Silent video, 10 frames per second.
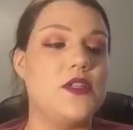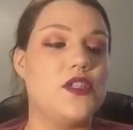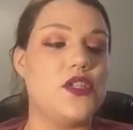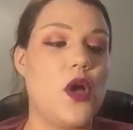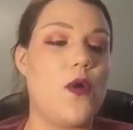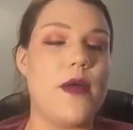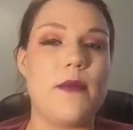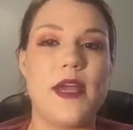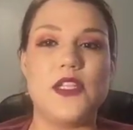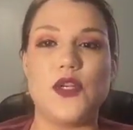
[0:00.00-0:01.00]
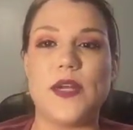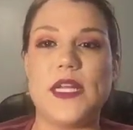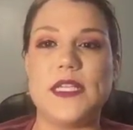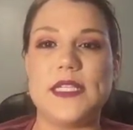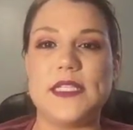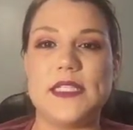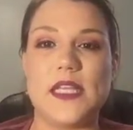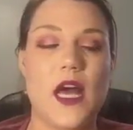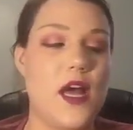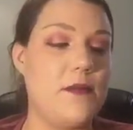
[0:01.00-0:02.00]
So I might donate this.
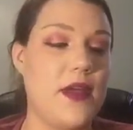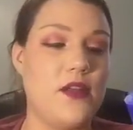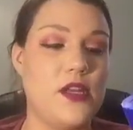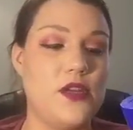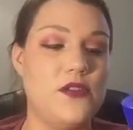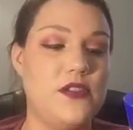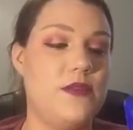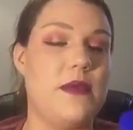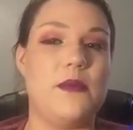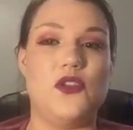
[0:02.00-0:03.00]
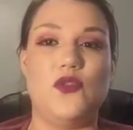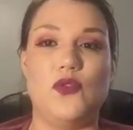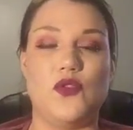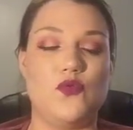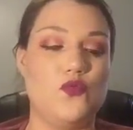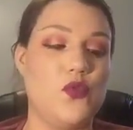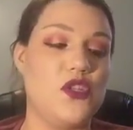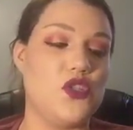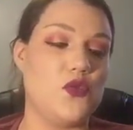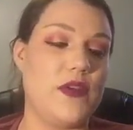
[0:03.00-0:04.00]
I only used it maybe
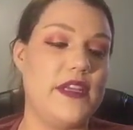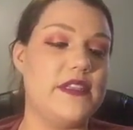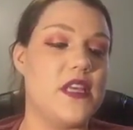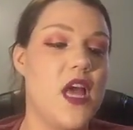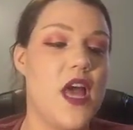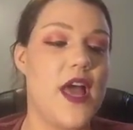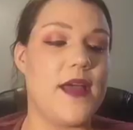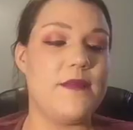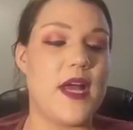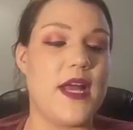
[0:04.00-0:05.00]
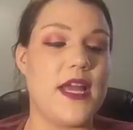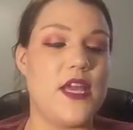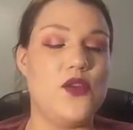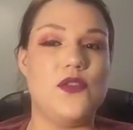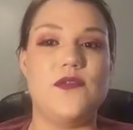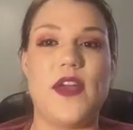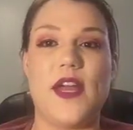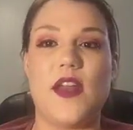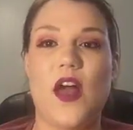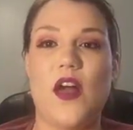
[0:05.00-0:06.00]
once or twice. I'm not a huge
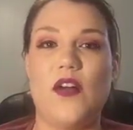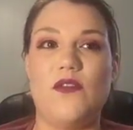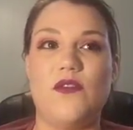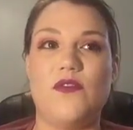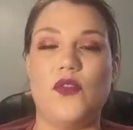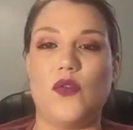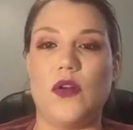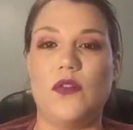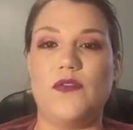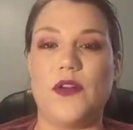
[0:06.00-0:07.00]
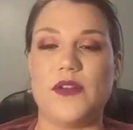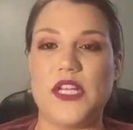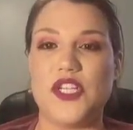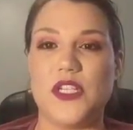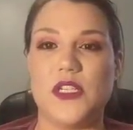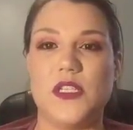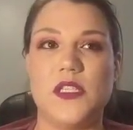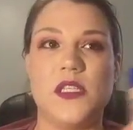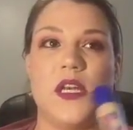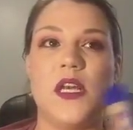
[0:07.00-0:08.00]
fan of floral
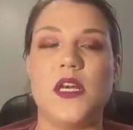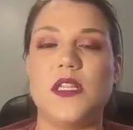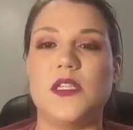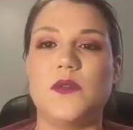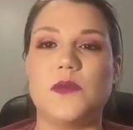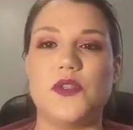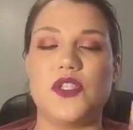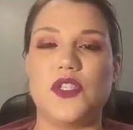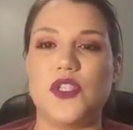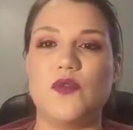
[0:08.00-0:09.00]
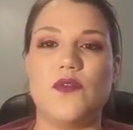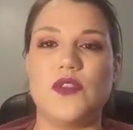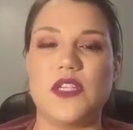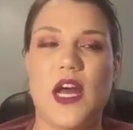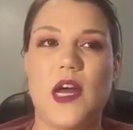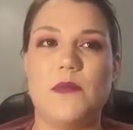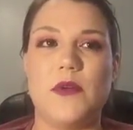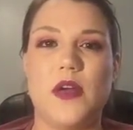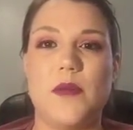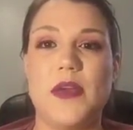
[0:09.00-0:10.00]
foundations. This one was just too over the top.
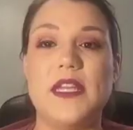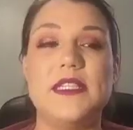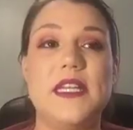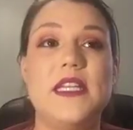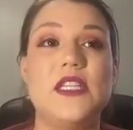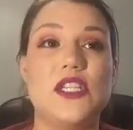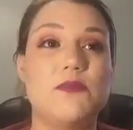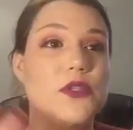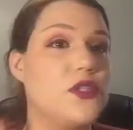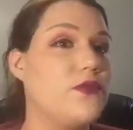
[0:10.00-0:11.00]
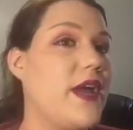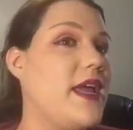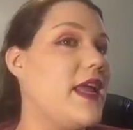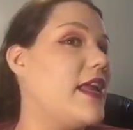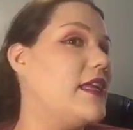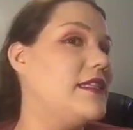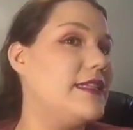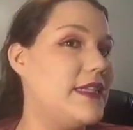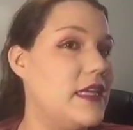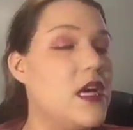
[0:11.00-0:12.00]
It did disperse right, and it
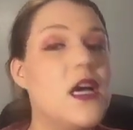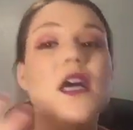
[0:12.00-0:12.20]
did